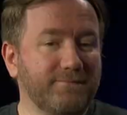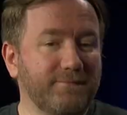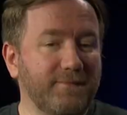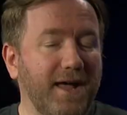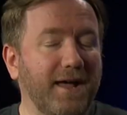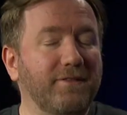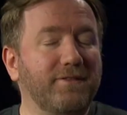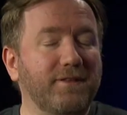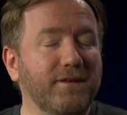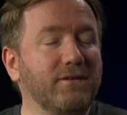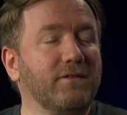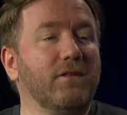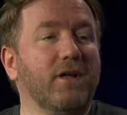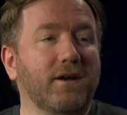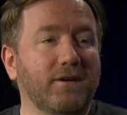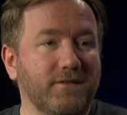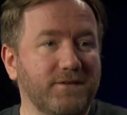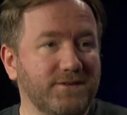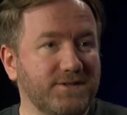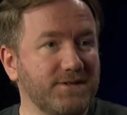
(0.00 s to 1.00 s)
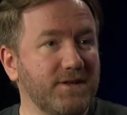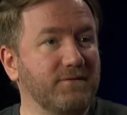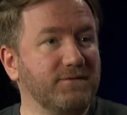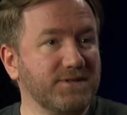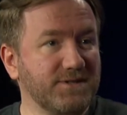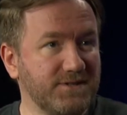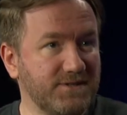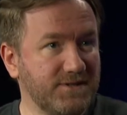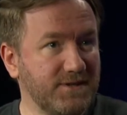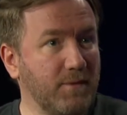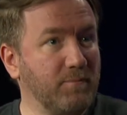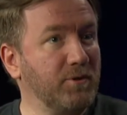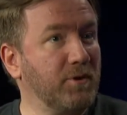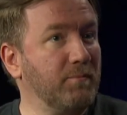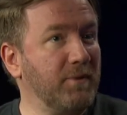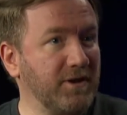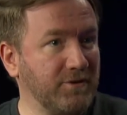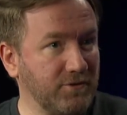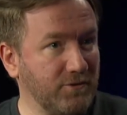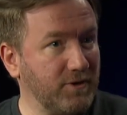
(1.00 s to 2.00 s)
I think a lot of this stuff is
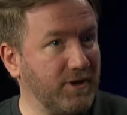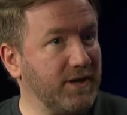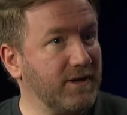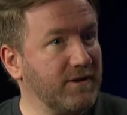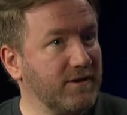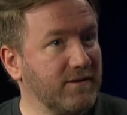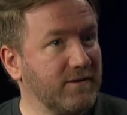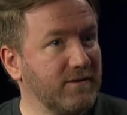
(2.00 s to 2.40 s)
supplementary